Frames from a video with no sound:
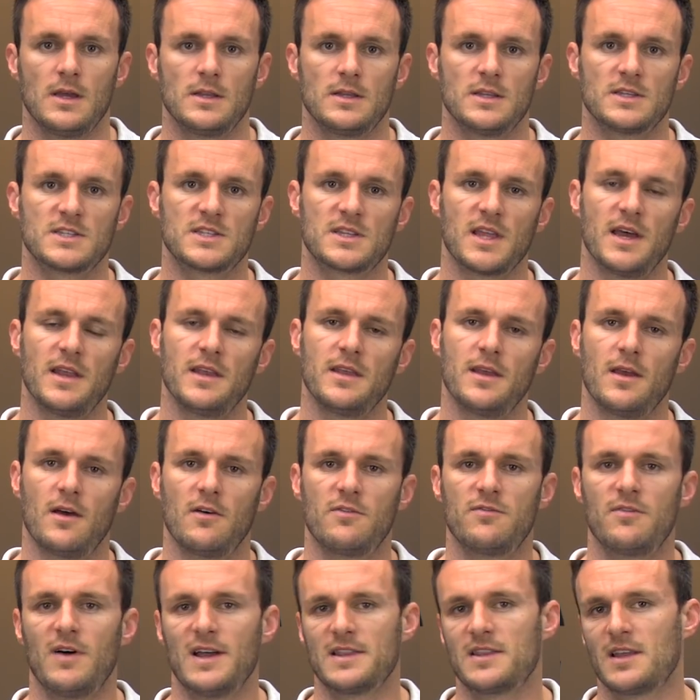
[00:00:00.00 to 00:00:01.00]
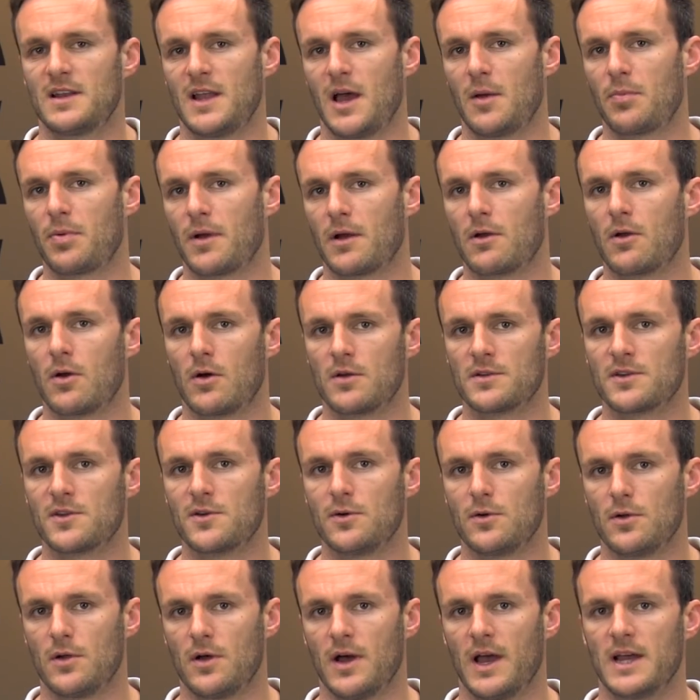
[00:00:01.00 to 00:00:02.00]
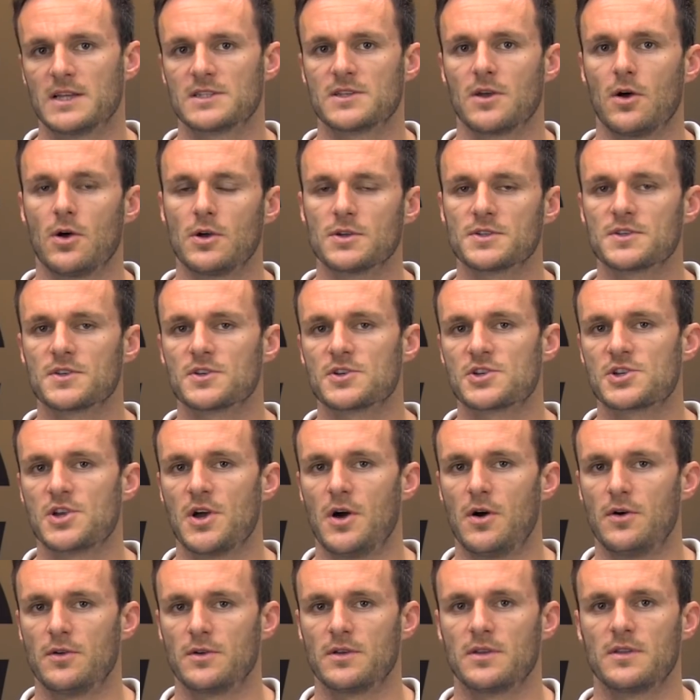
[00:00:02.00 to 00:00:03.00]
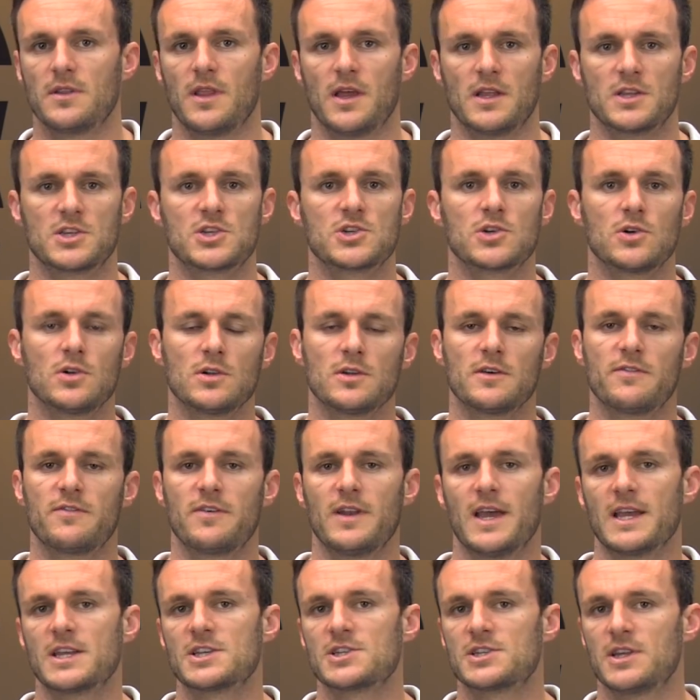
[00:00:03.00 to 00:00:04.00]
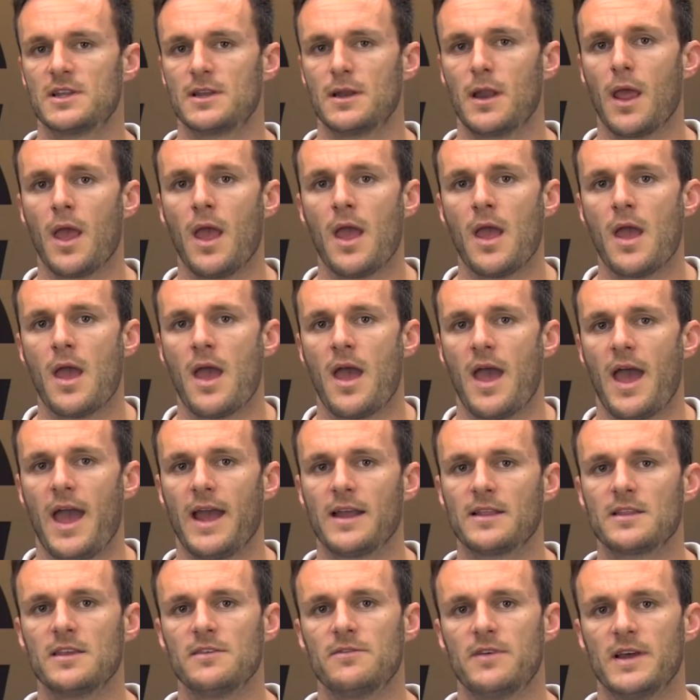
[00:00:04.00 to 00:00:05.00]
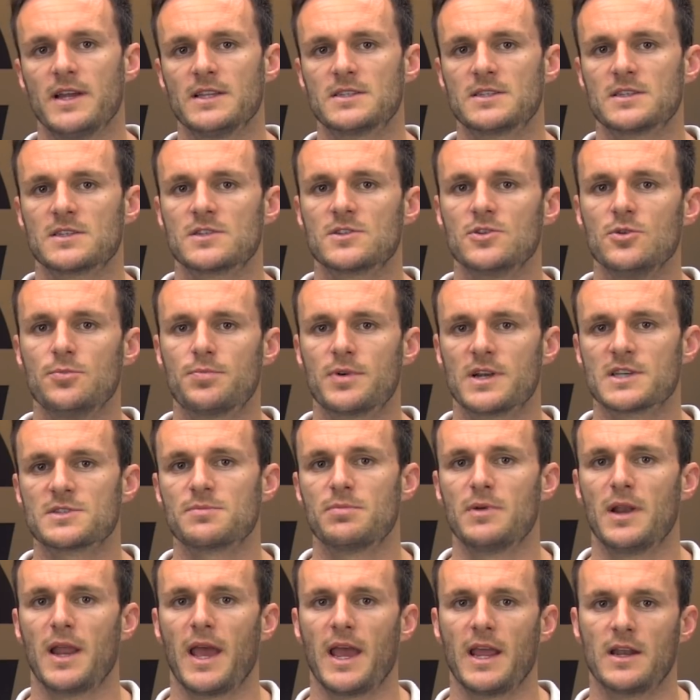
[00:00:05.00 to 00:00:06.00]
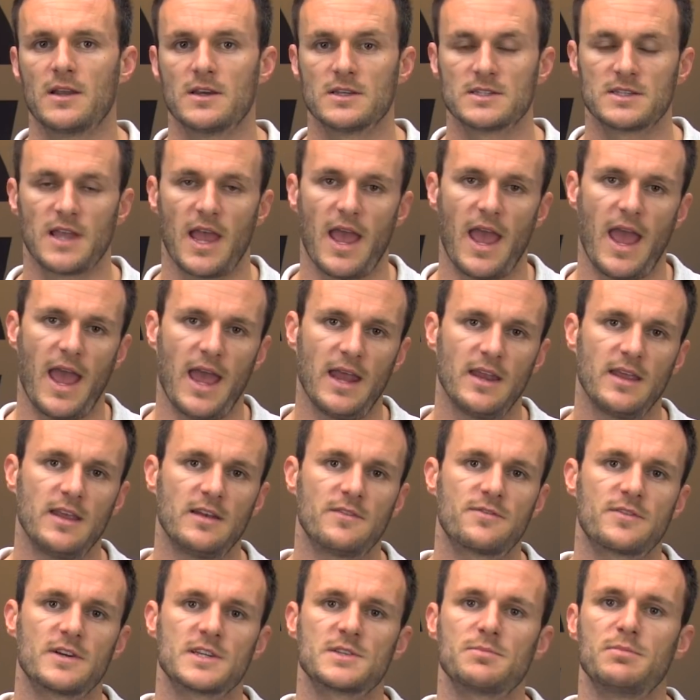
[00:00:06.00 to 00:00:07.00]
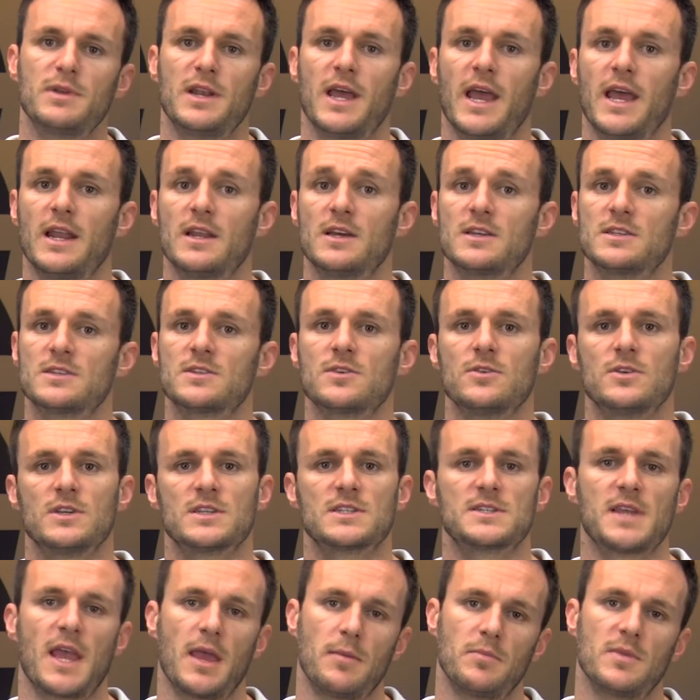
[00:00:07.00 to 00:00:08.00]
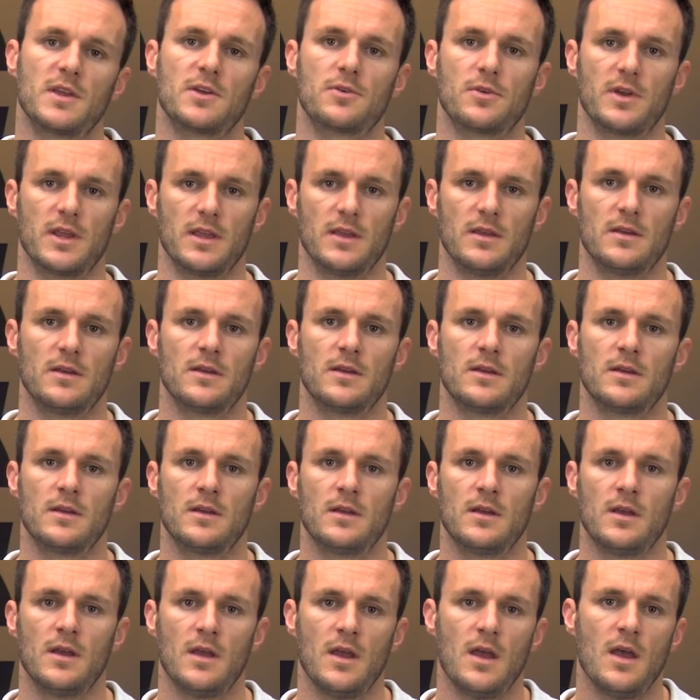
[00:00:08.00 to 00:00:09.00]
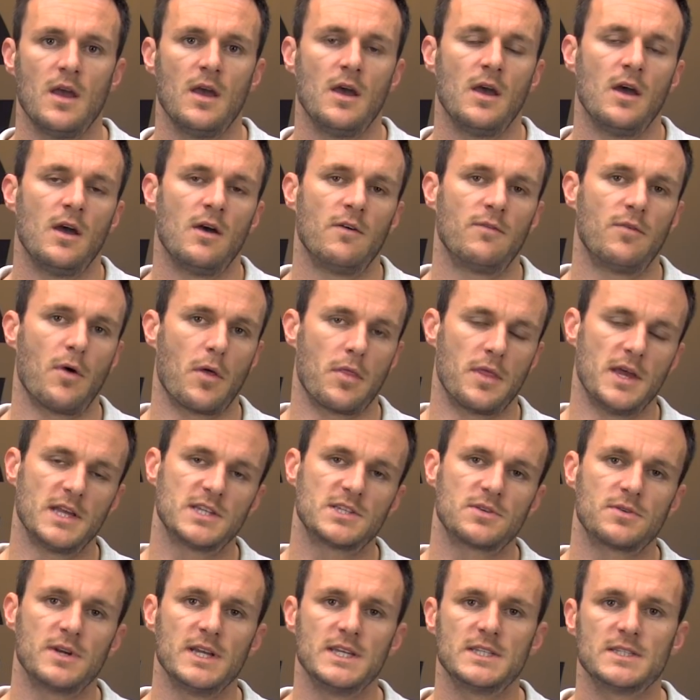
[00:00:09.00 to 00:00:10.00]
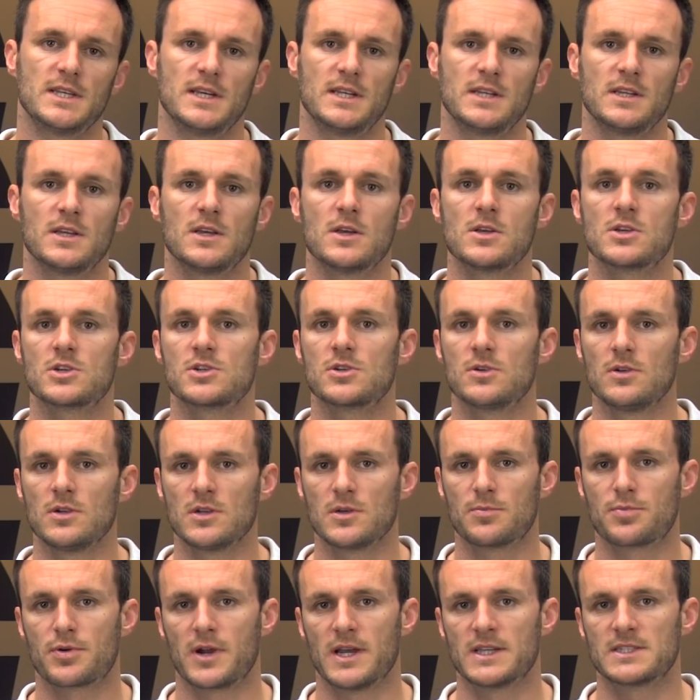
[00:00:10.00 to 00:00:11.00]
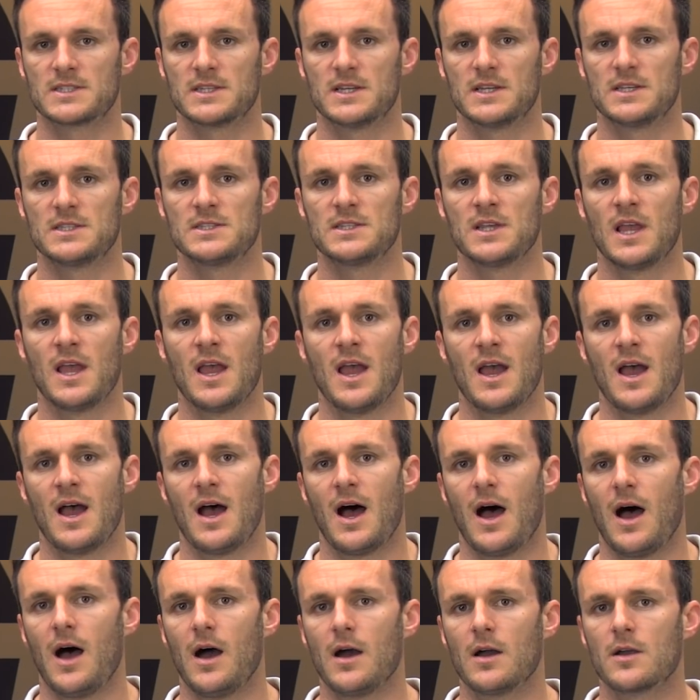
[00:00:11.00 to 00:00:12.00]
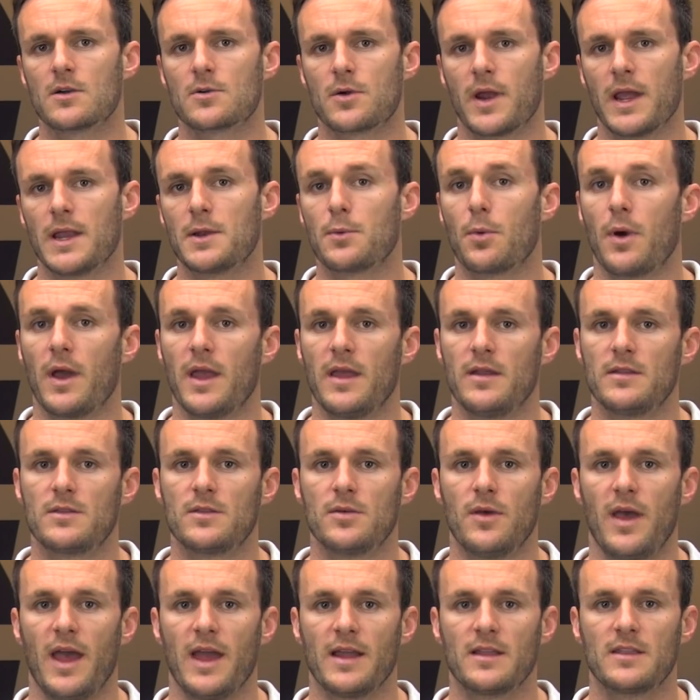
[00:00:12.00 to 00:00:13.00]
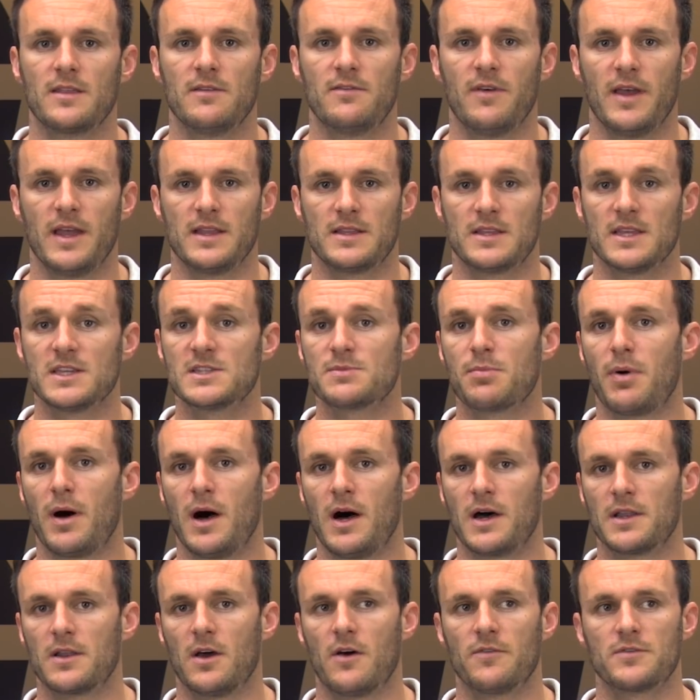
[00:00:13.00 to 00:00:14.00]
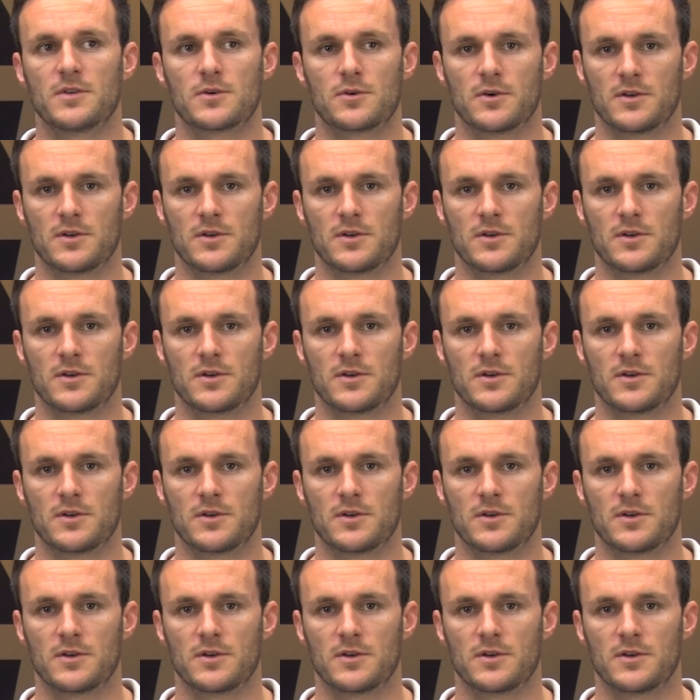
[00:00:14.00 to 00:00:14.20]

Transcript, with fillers: The study of Wattanaprakornkul has also shown that shoulder flexion activates the supraspinatus and infraspinatus to the same degree. For this reason, shoulder presses are a great way to activate this part of the